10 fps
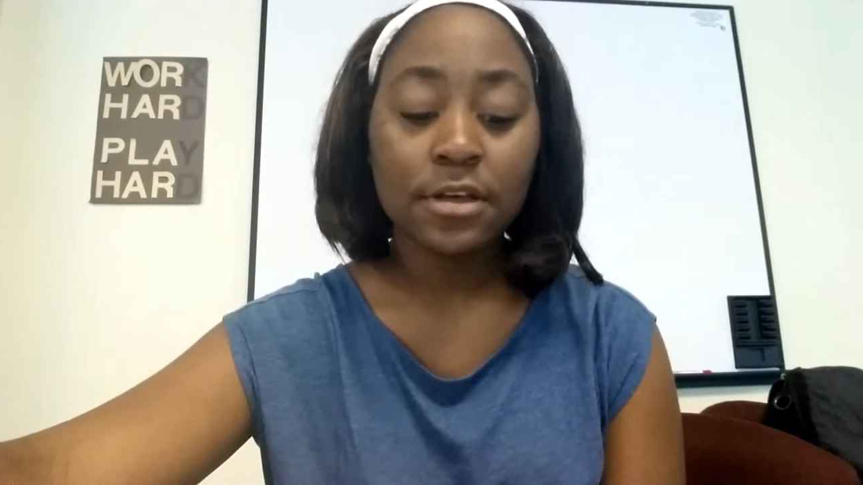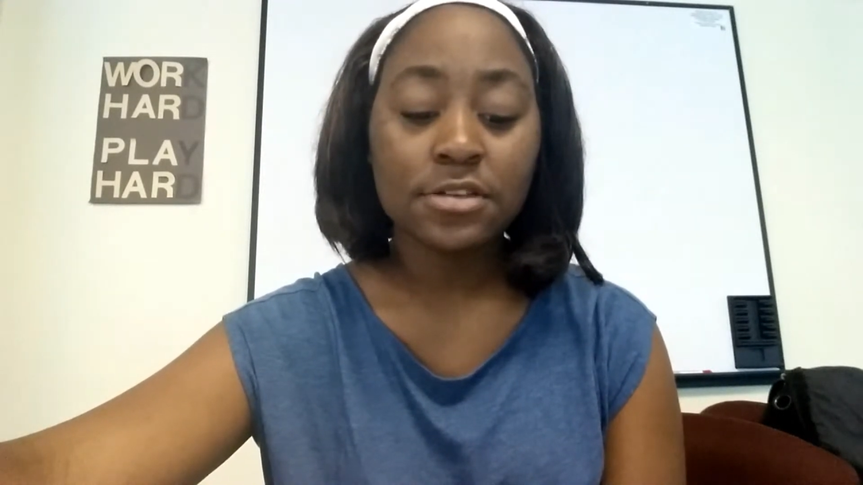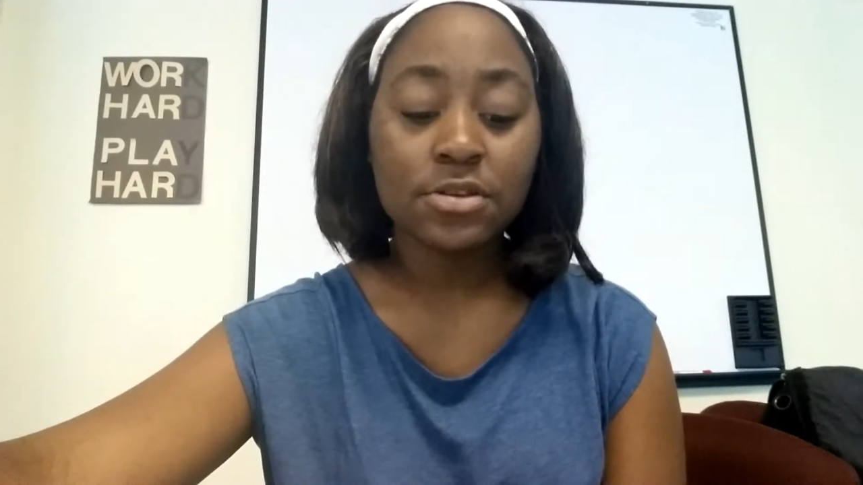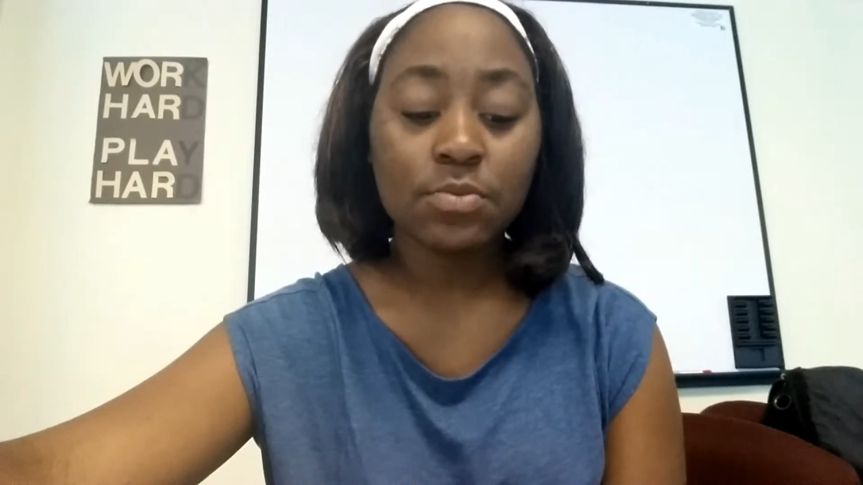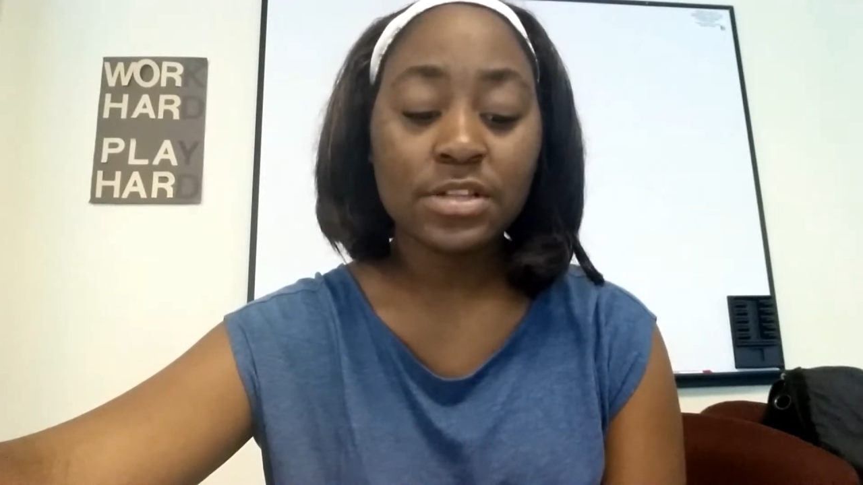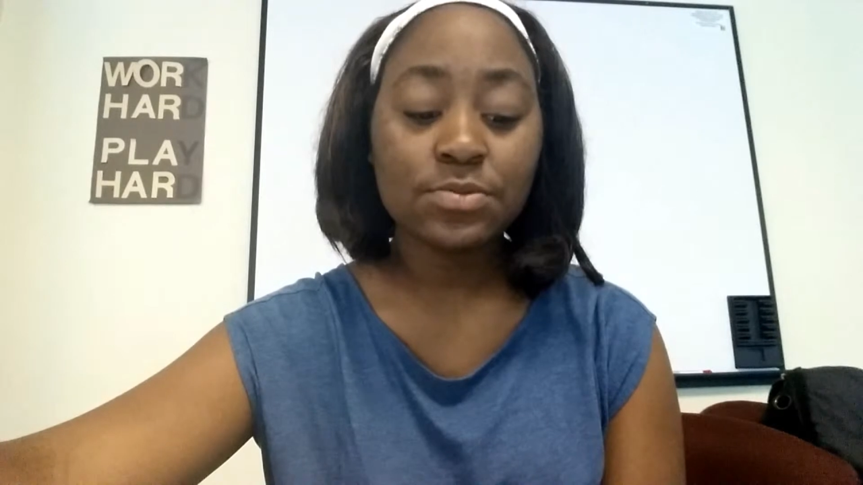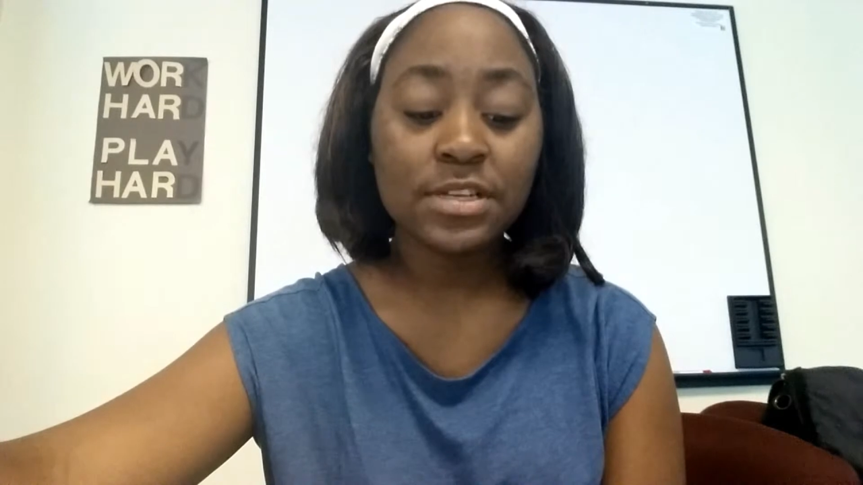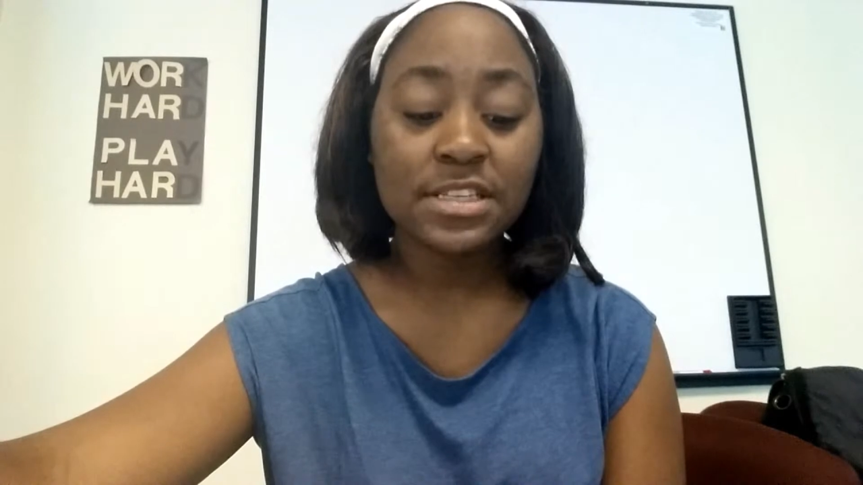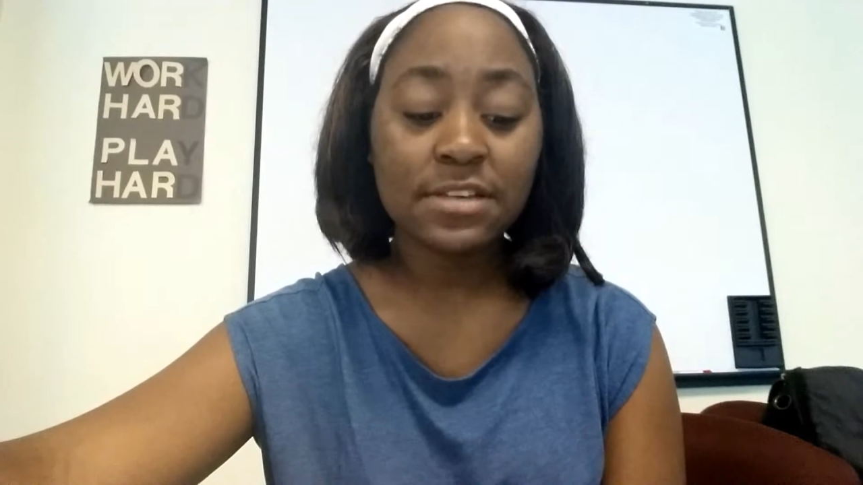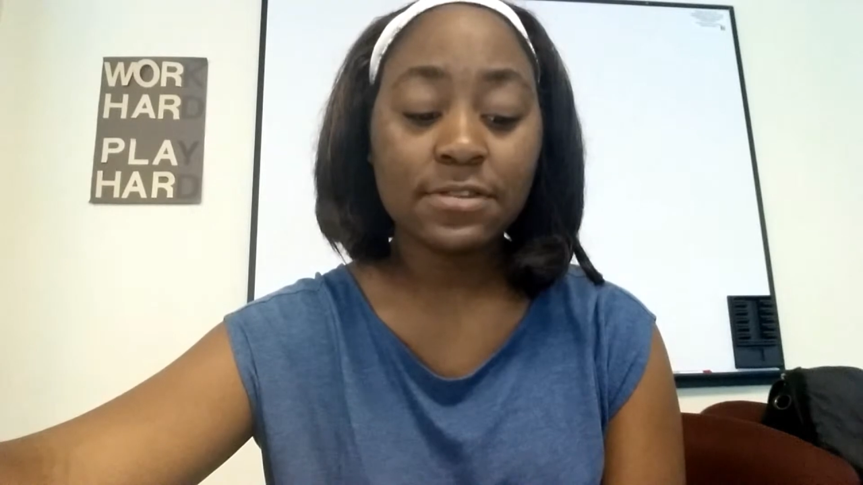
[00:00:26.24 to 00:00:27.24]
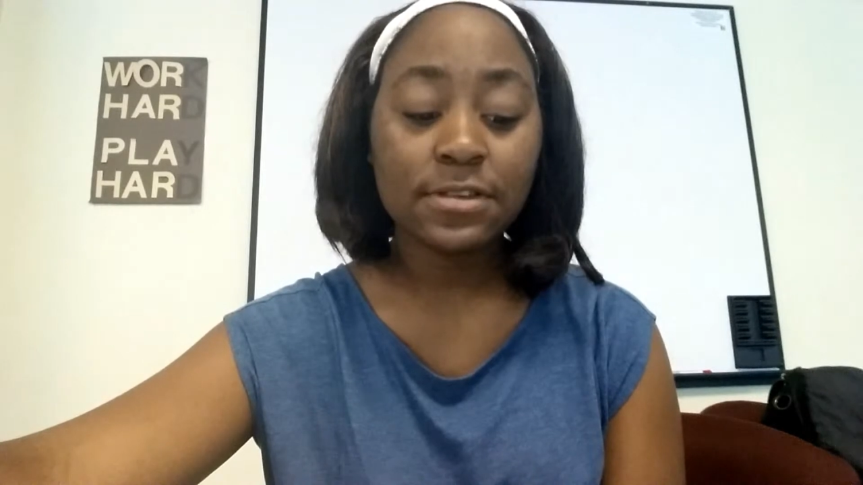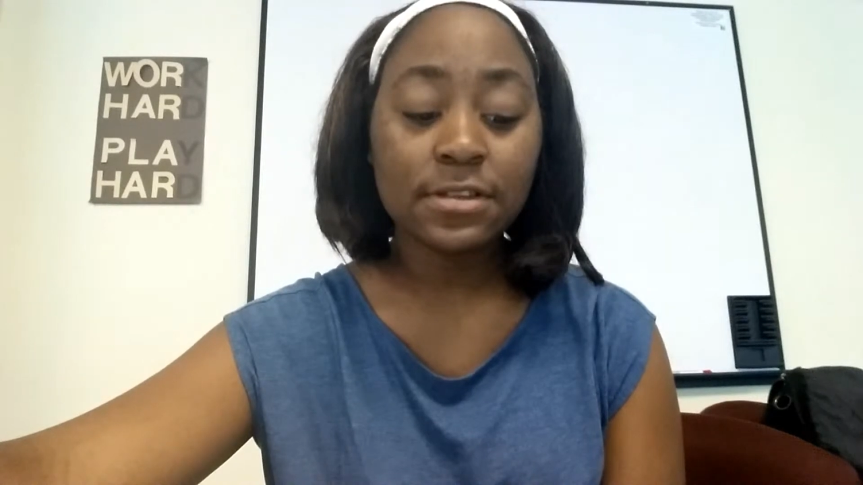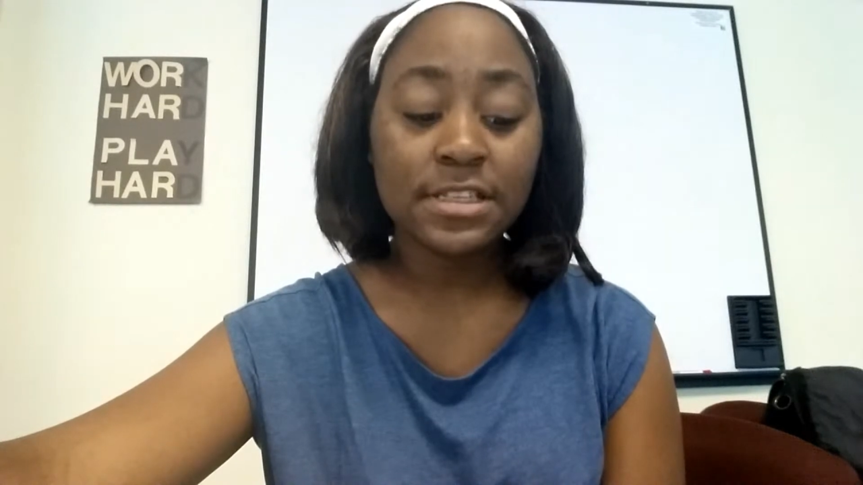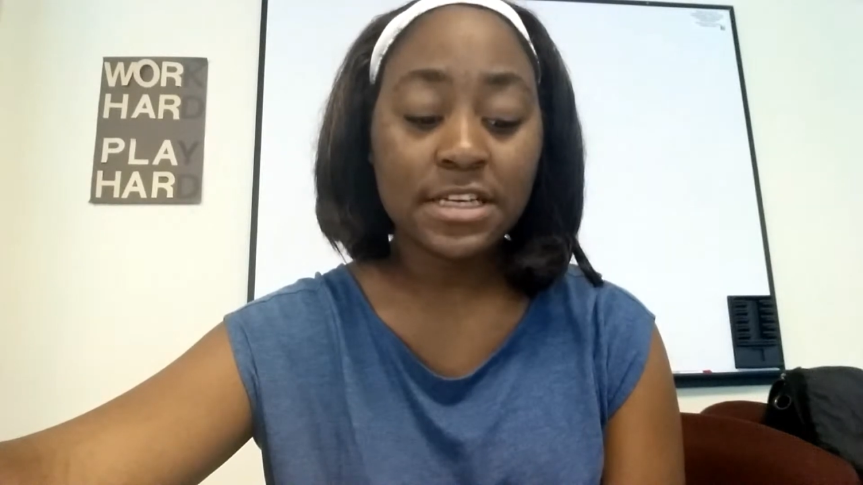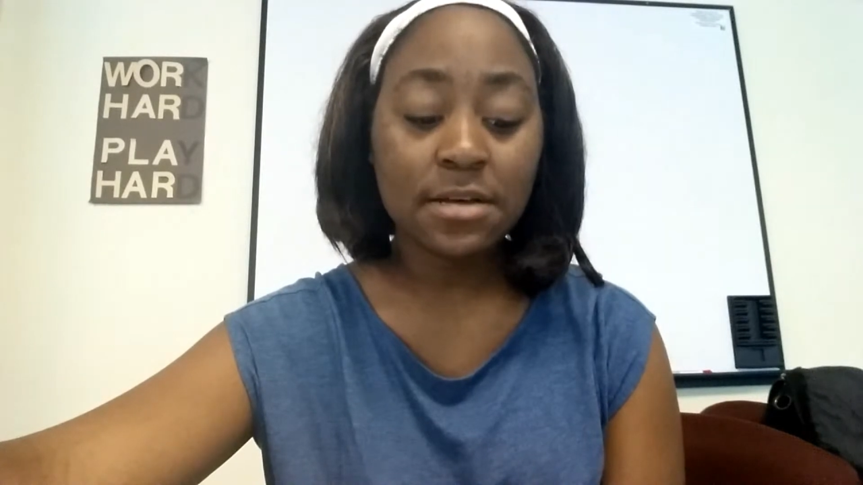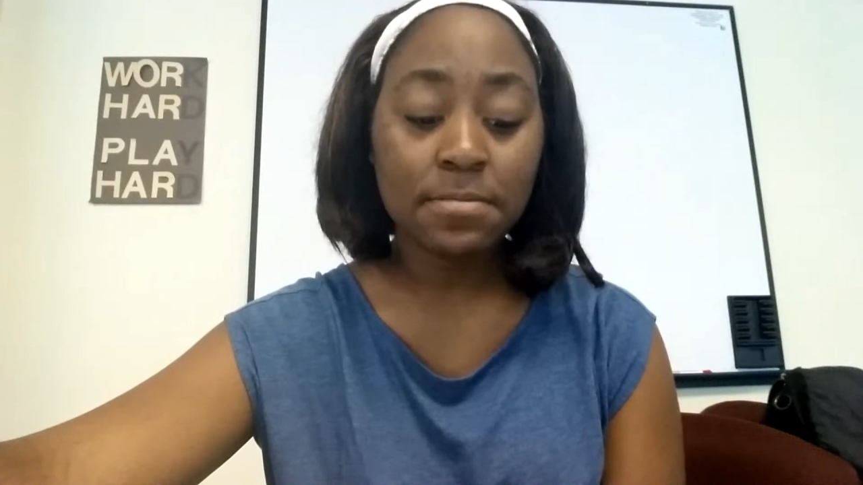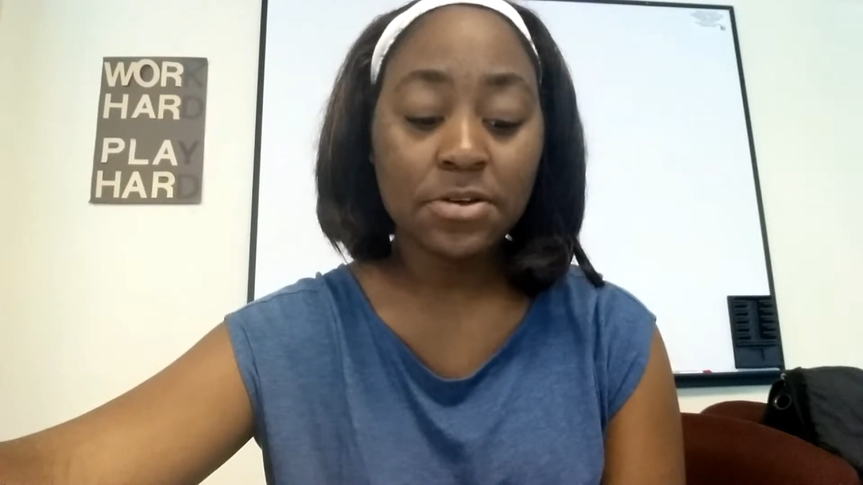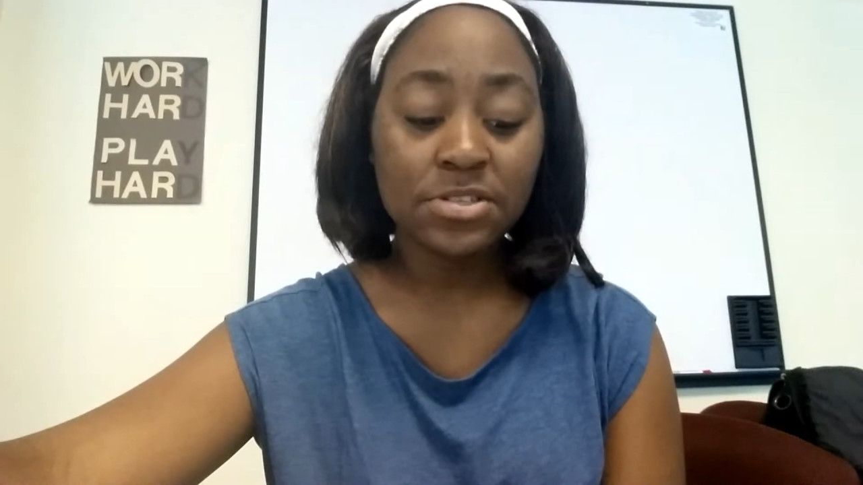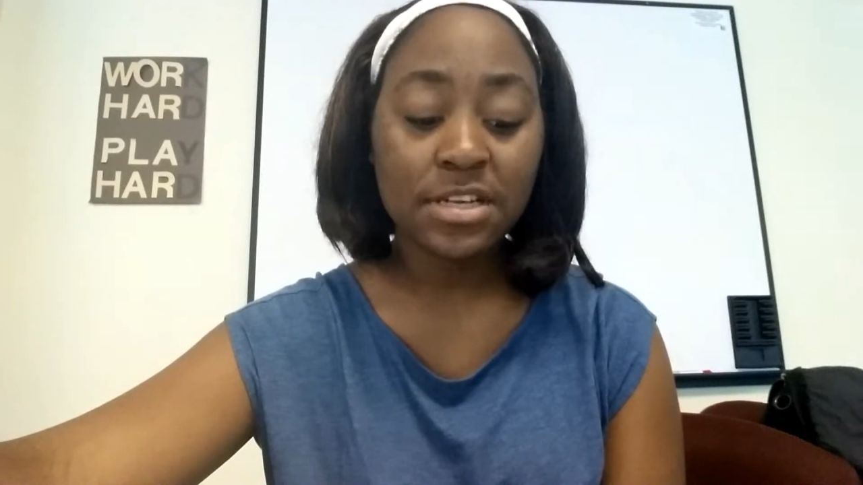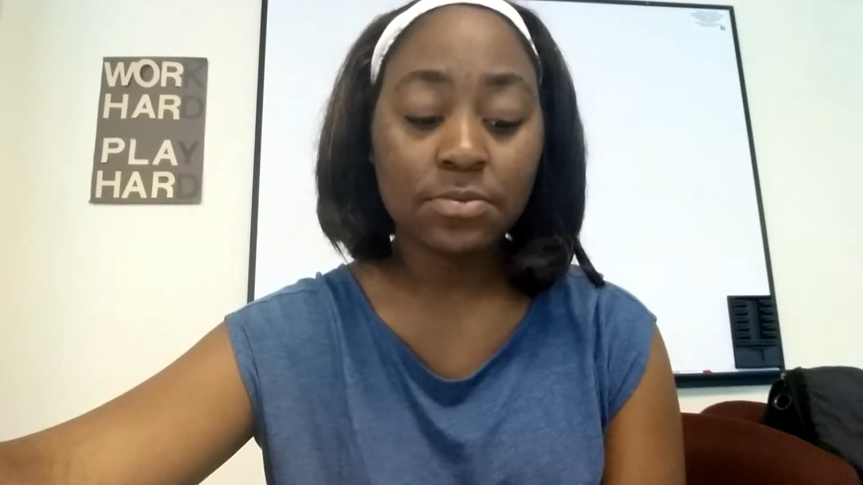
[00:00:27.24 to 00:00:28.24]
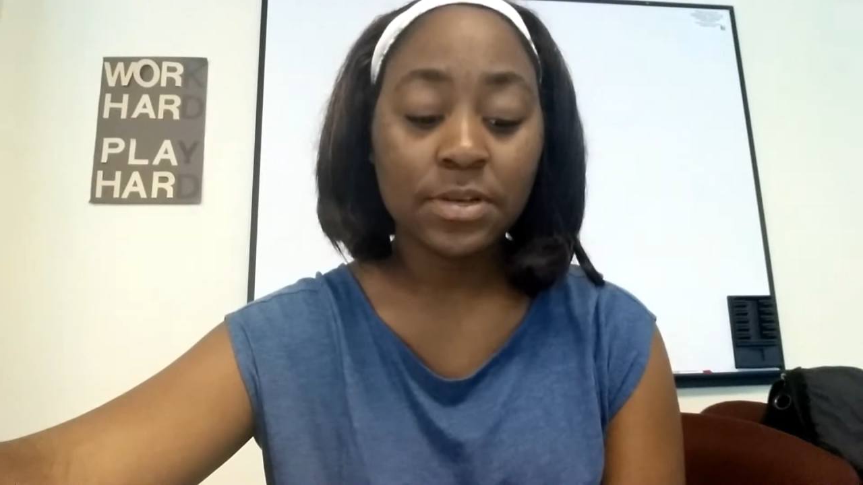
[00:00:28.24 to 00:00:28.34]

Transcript: So once we decomposed it,